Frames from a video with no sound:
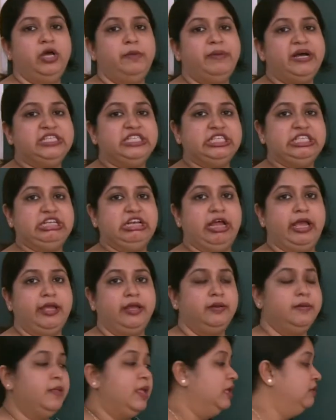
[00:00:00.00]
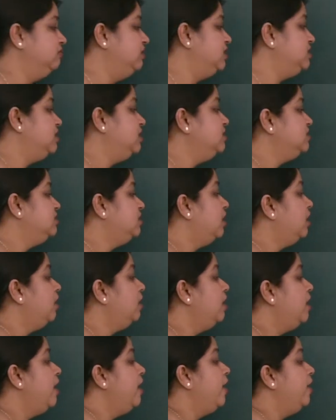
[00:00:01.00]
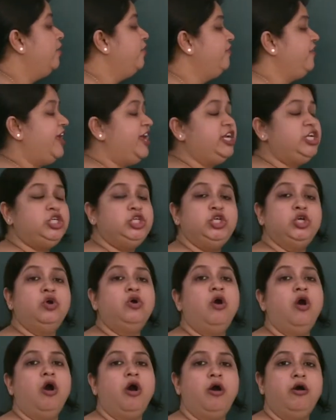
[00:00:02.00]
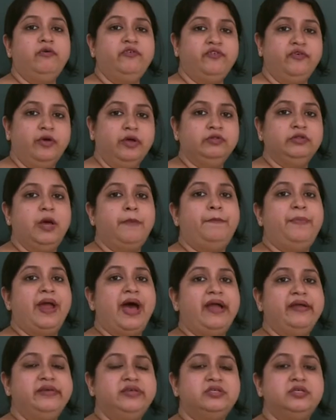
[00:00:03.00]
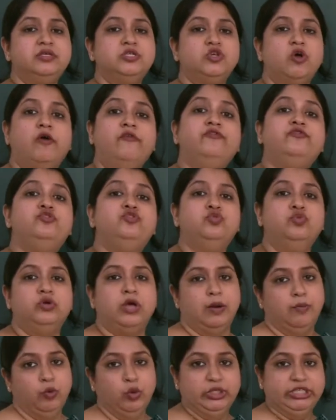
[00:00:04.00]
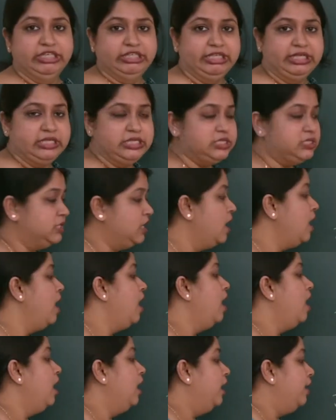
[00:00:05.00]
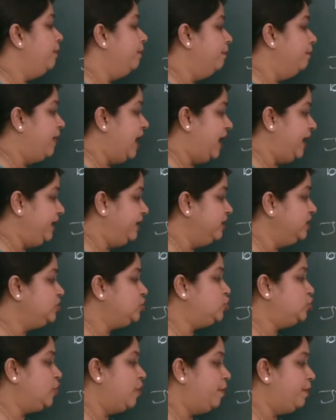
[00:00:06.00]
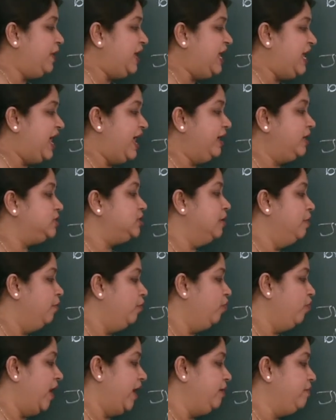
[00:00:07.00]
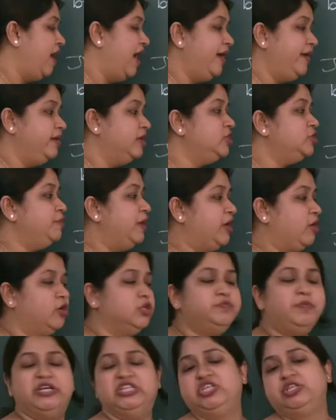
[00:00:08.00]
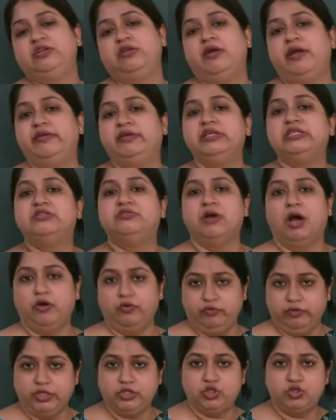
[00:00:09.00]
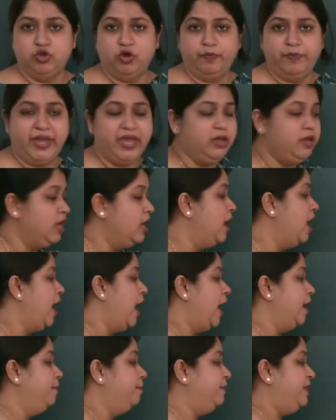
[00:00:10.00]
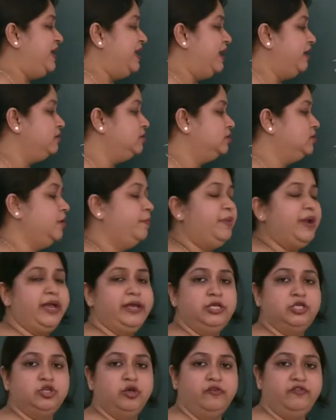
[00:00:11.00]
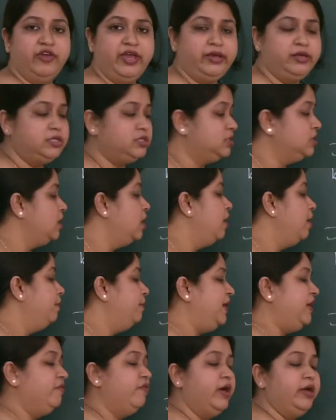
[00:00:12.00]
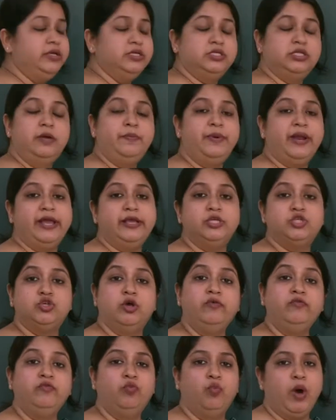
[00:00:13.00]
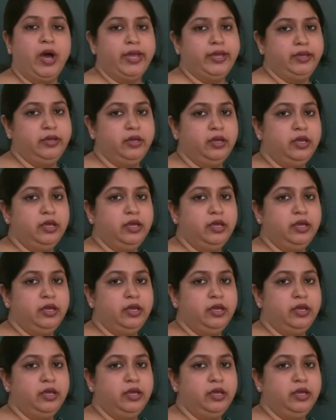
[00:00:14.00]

the budget line. This is the ratio of the prices of two commodities. Minus Px, why minus? Because budget line is downward sloping and Px is the price of x, Py is the price of y.